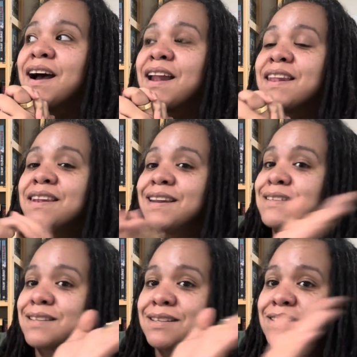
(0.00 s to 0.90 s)

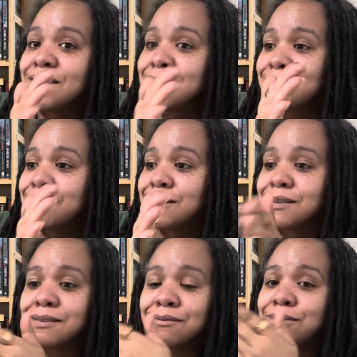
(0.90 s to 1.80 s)
let's get started
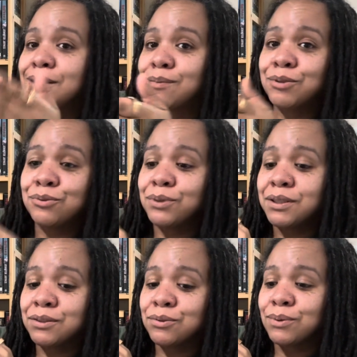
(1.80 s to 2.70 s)
with what I'm doing
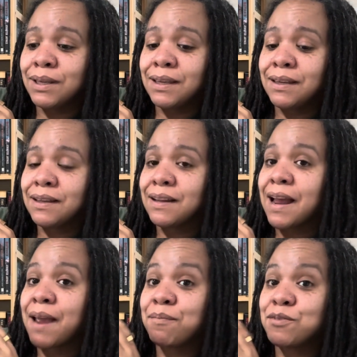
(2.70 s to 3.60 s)
this week.
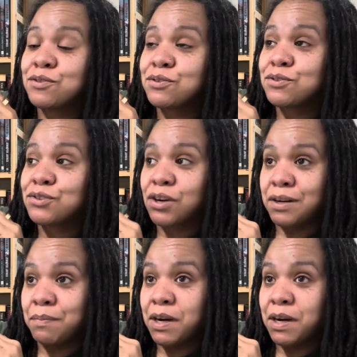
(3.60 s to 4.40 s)
I'm starting my